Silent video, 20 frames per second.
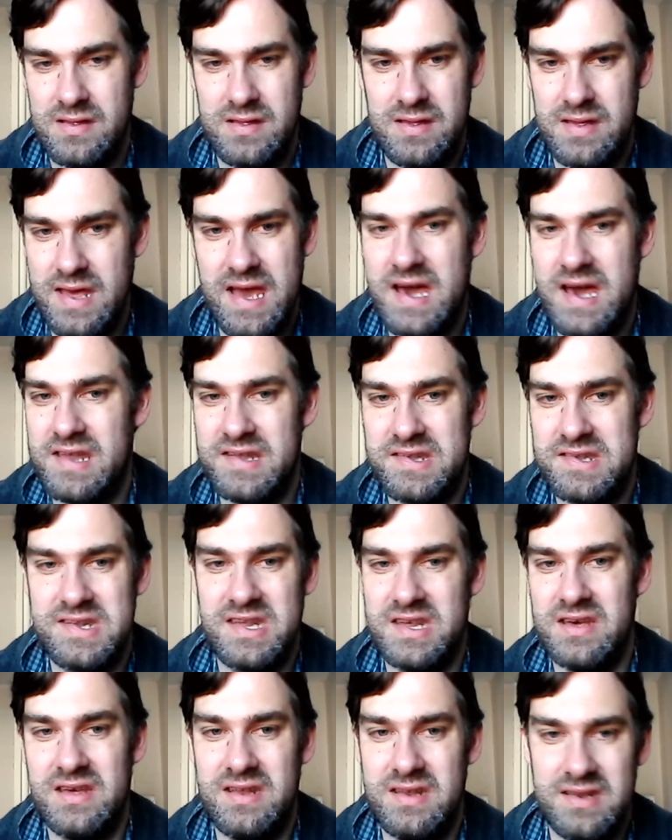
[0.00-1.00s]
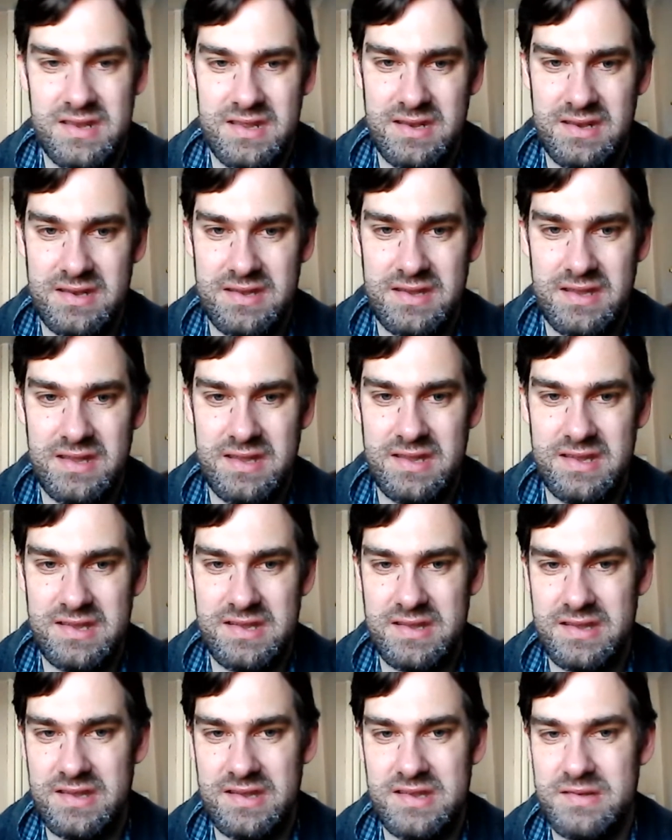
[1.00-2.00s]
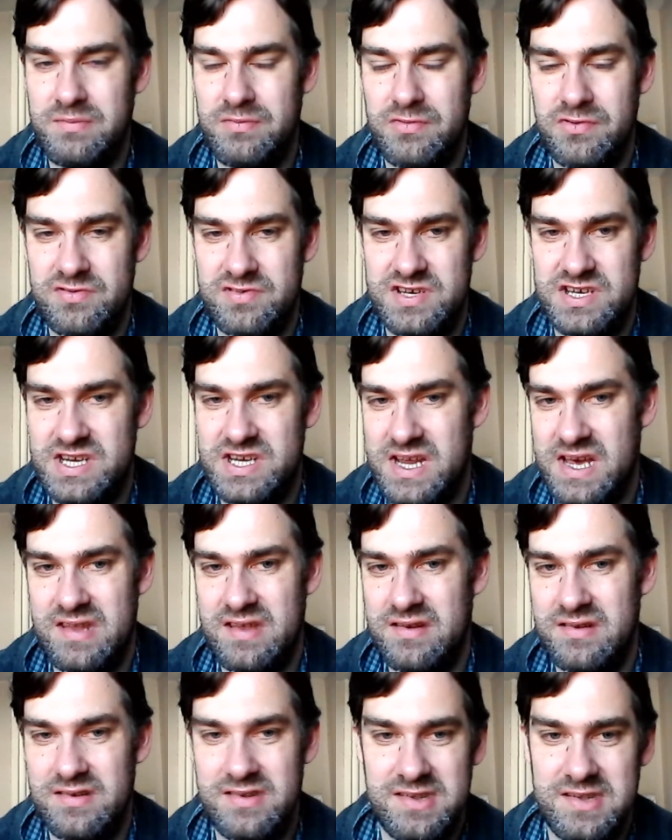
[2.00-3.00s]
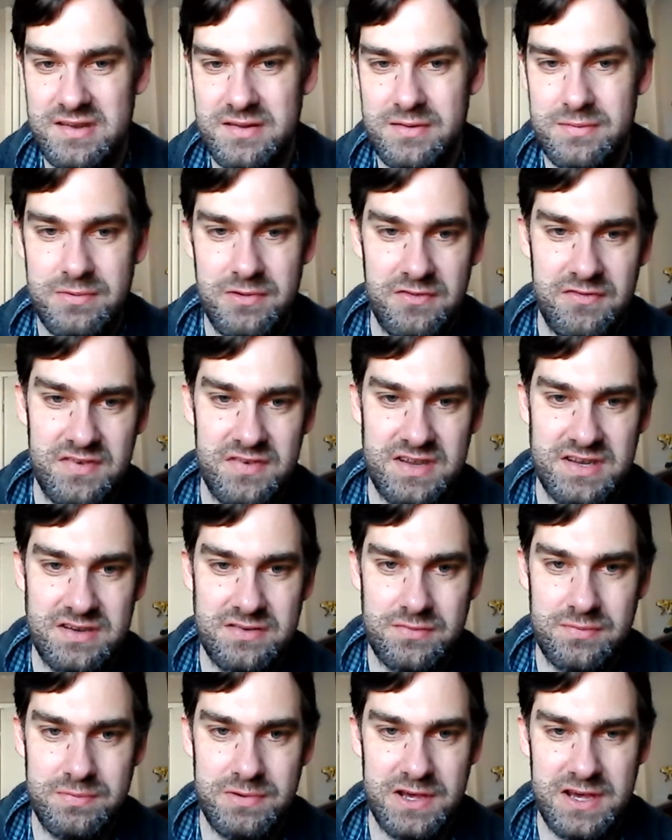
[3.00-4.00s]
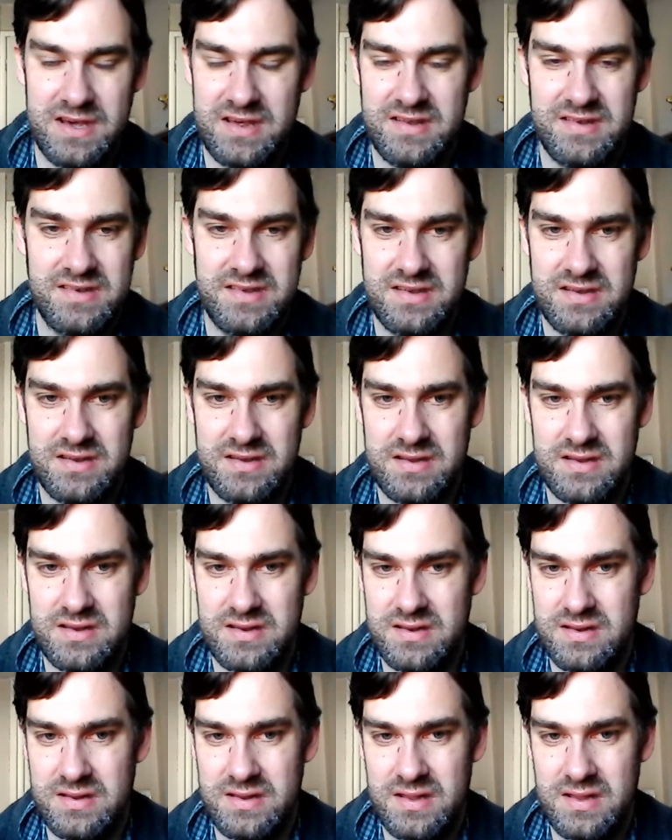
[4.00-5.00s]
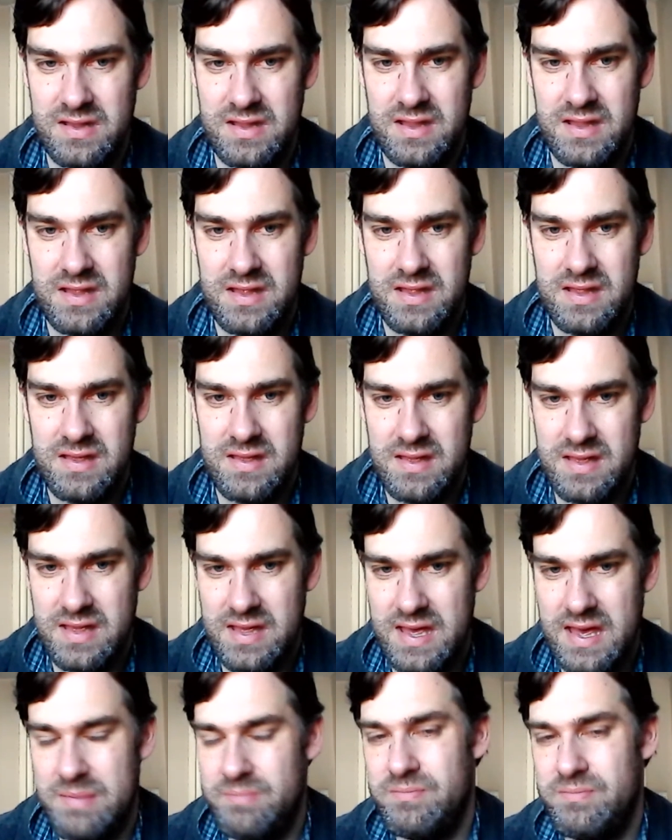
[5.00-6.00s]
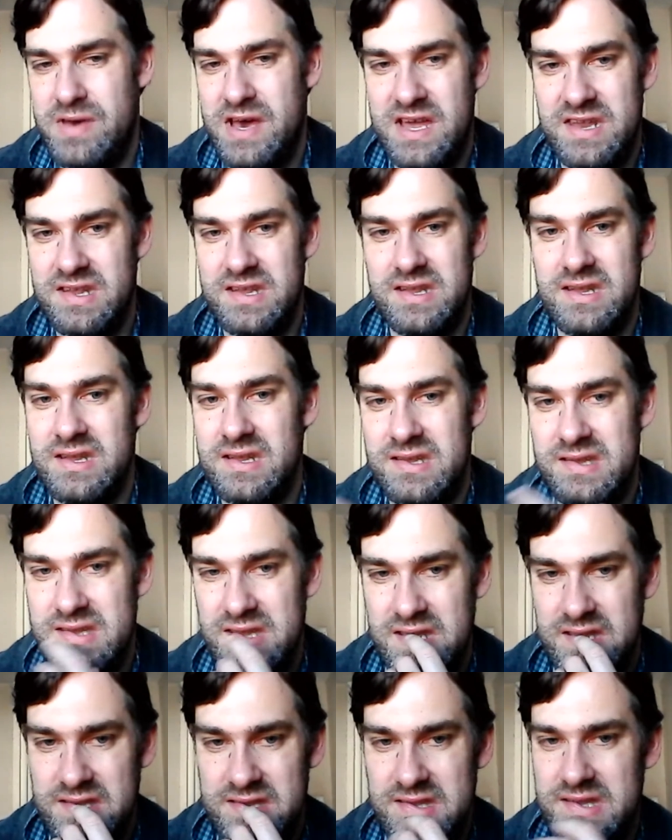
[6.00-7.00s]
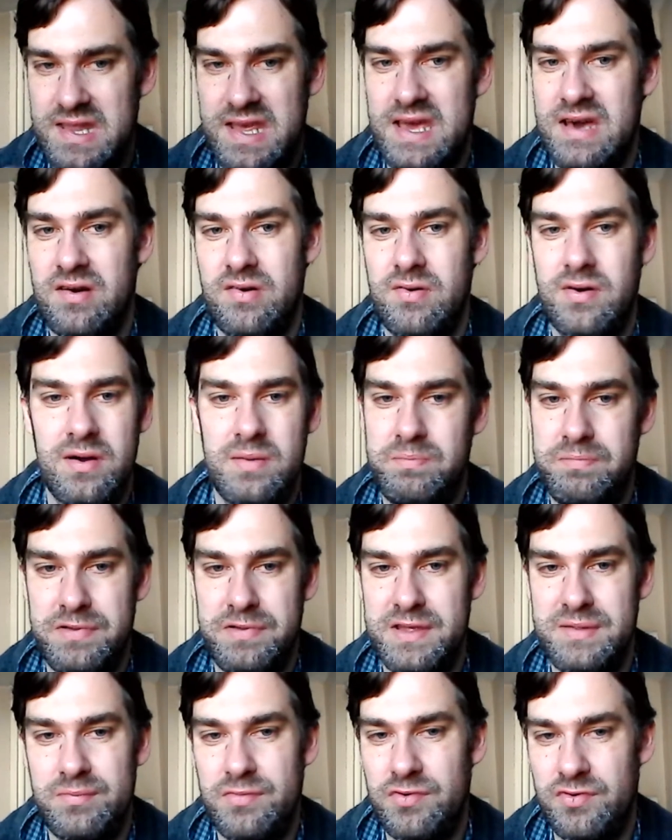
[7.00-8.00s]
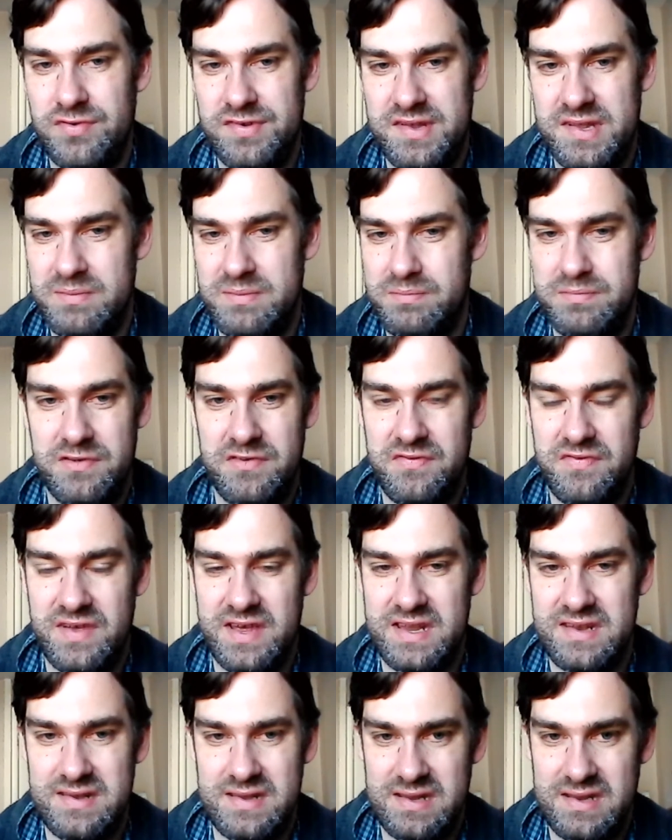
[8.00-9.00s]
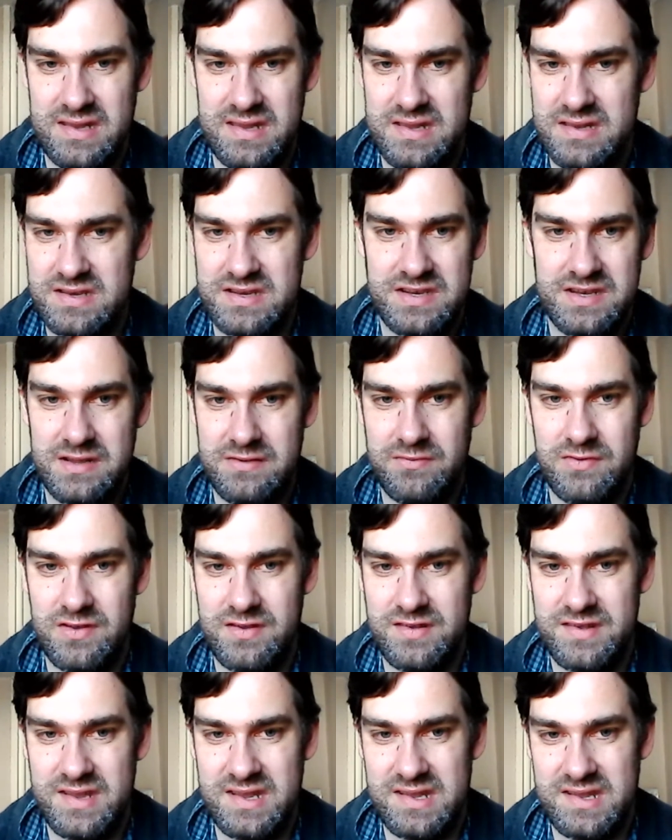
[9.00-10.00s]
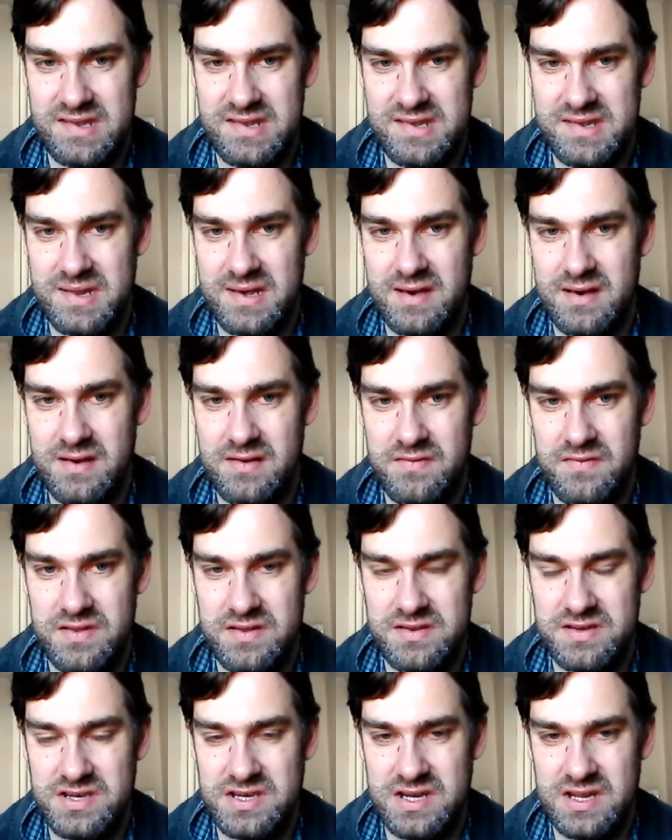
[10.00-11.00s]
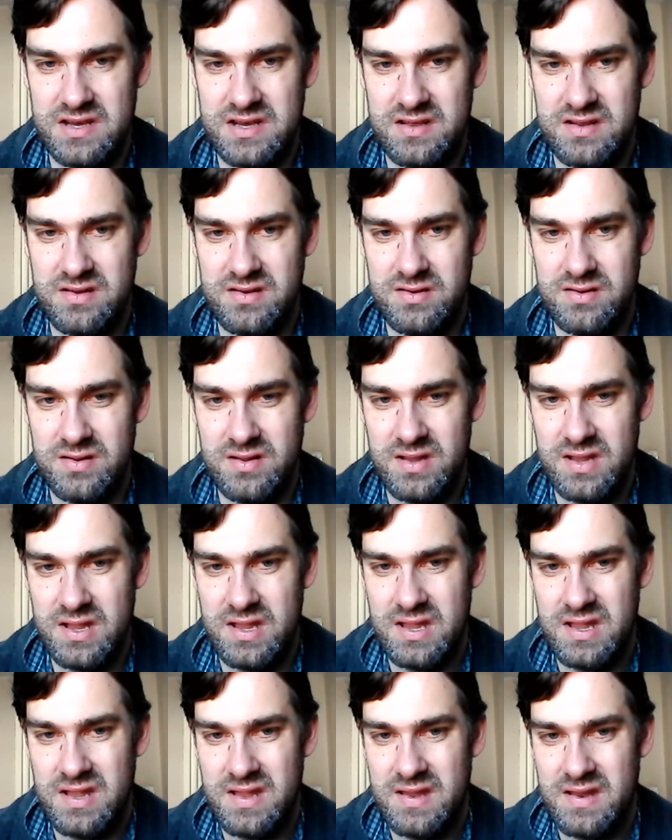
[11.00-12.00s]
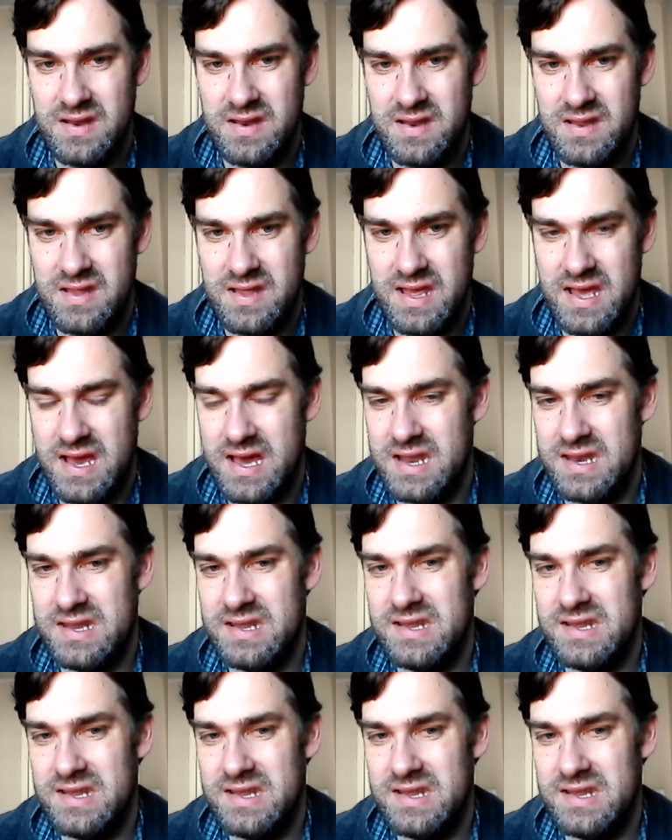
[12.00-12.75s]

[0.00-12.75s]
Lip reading: has turned into this more shallow, superficial person. And Maddie is now a bit more sympathetic than she was at the start of the show. And